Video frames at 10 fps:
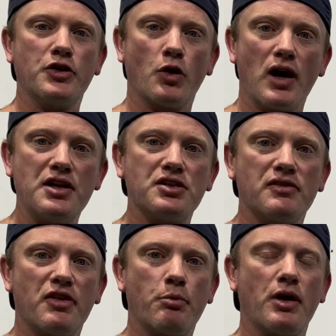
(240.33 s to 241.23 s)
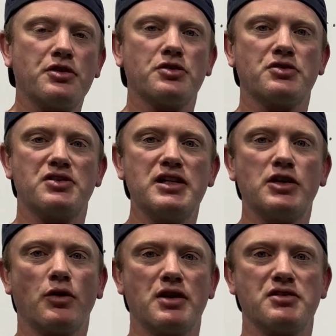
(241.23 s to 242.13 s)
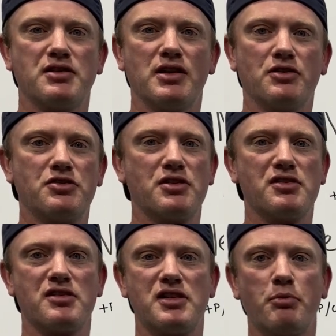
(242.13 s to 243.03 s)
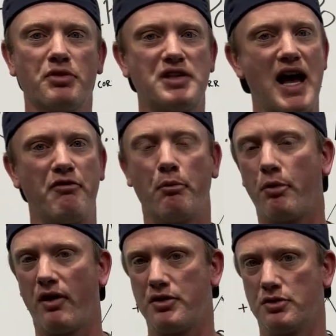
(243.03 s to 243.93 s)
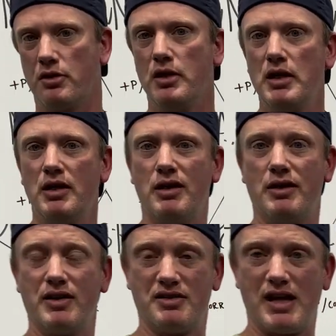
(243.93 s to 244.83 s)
duration of the pressure is decreased until it's just a simple tap of pressure that's